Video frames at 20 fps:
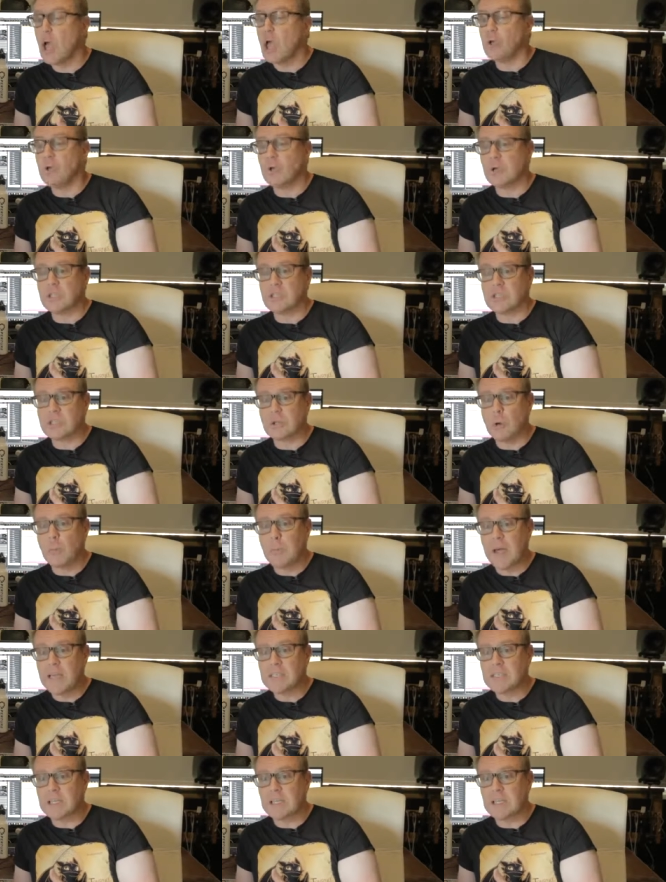You can still
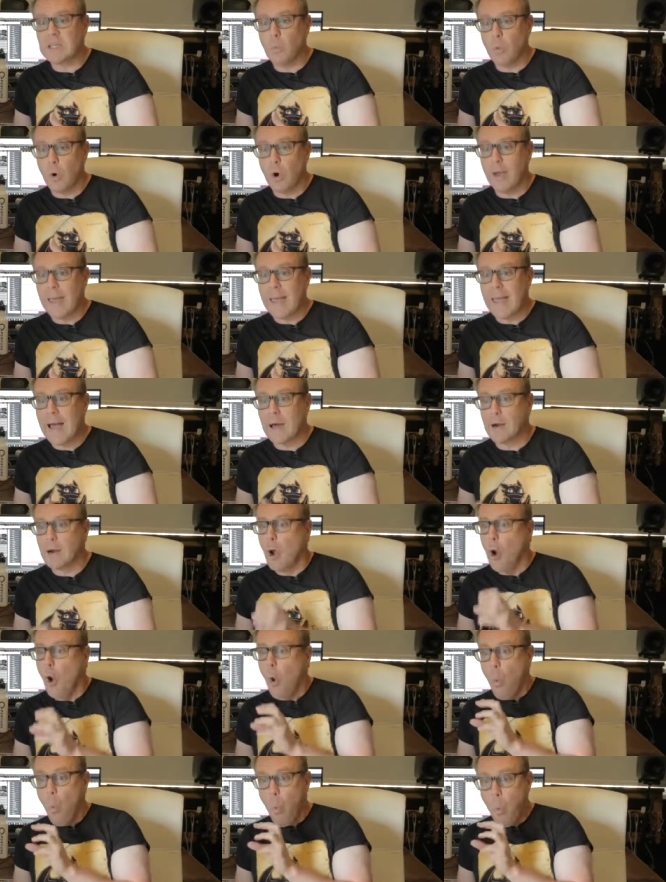basically work out
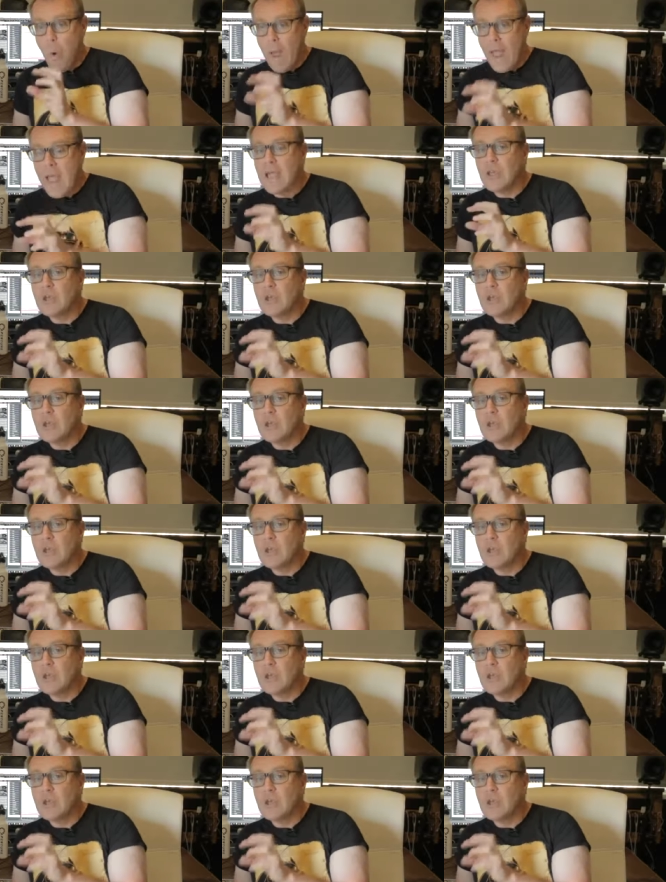where